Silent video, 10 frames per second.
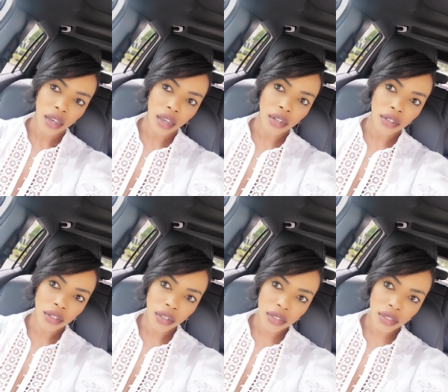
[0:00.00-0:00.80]
I
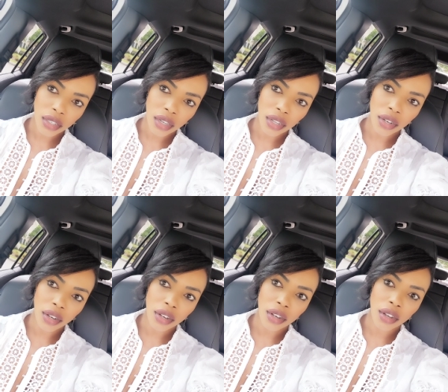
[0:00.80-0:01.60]
looked
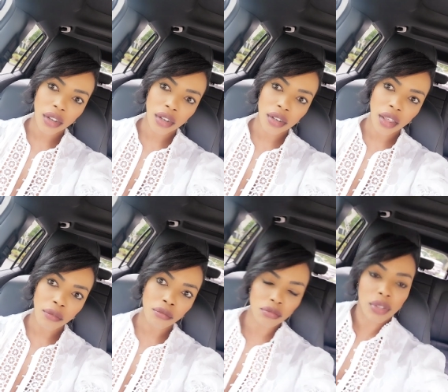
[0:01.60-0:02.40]
and
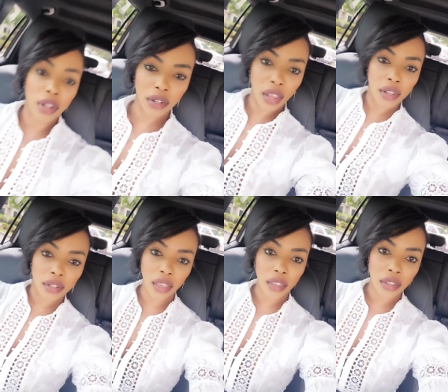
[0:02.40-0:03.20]
they they
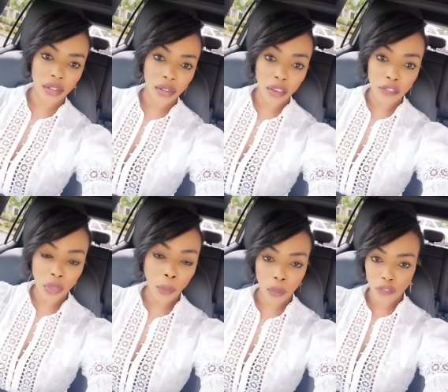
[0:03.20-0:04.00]
they they,
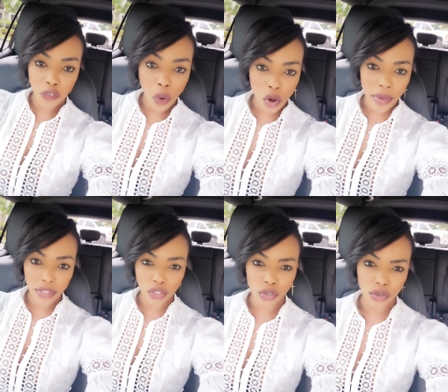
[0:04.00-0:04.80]
they were formed
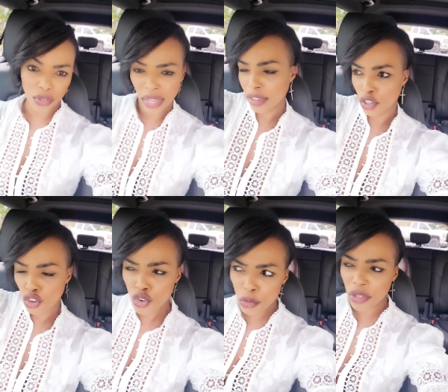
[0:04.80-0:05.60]
as like
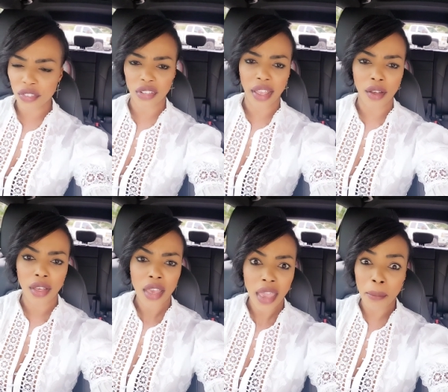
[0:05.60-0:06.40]
humans
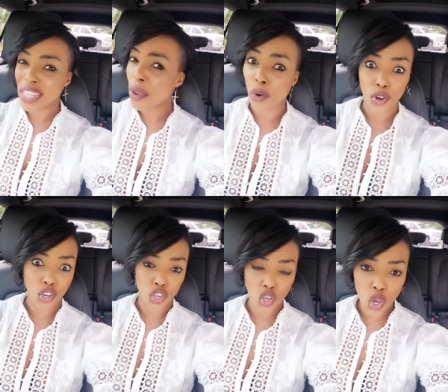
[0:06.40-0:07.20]
now and but they were
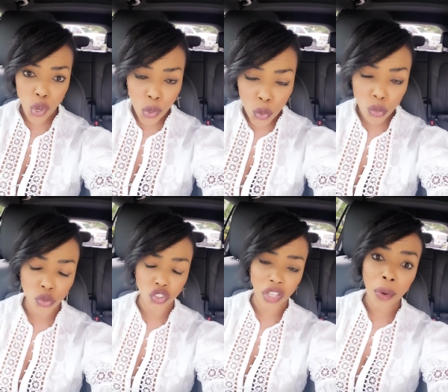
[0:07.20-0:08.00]

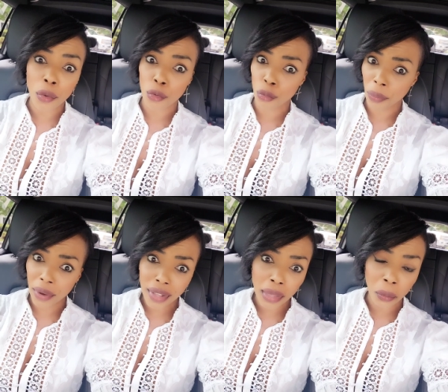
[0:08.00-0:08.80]
huge they were
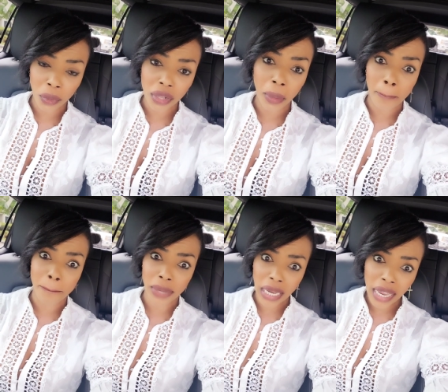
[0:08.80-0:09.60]
really really
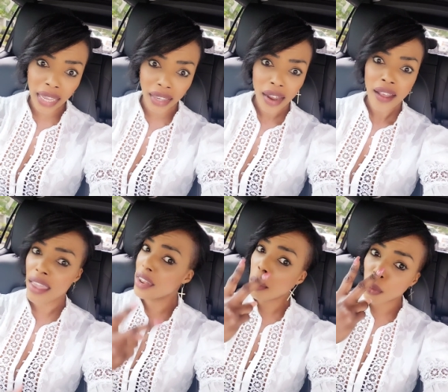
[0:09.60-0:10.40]
big
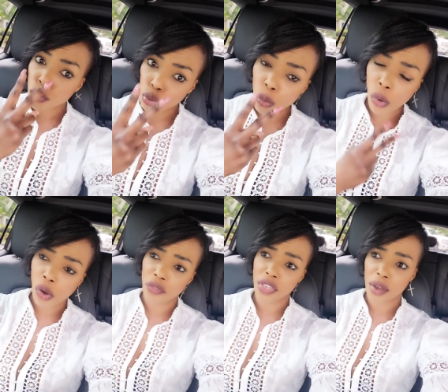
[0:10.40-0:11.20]
and there were two
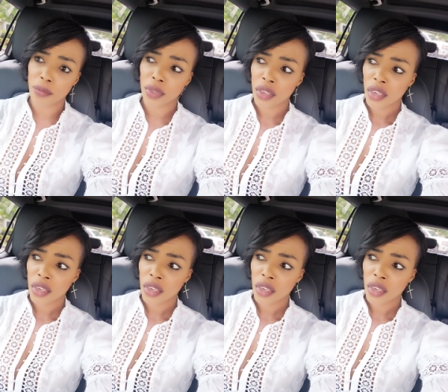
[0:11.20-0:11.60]
of them